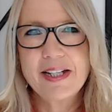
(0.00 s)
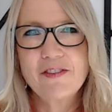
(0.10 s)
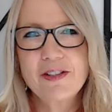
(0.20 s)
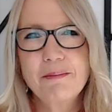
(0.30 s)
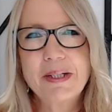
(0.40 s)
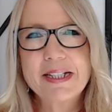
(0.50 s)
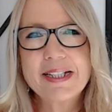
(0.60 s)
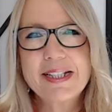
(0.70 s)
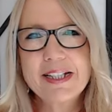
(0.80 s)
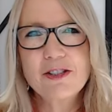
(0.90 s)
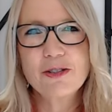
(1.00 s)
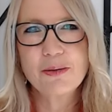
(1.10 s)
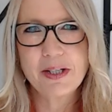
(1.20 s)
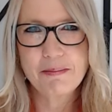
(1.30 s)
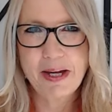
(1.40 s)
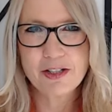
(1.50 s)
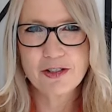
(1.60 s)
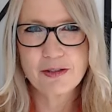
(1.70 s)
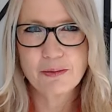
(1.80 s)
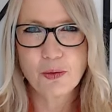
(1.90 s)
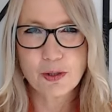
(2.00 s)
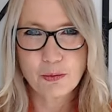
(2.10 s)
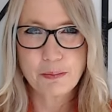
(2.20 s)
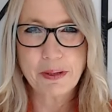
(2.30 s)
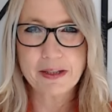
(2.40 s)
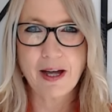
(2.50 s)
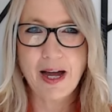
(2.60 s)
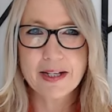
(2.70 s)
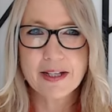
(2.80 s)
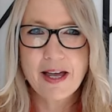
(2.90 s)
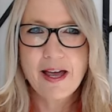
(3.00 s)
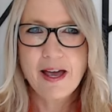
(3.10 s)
even begin to imagine what it would be like.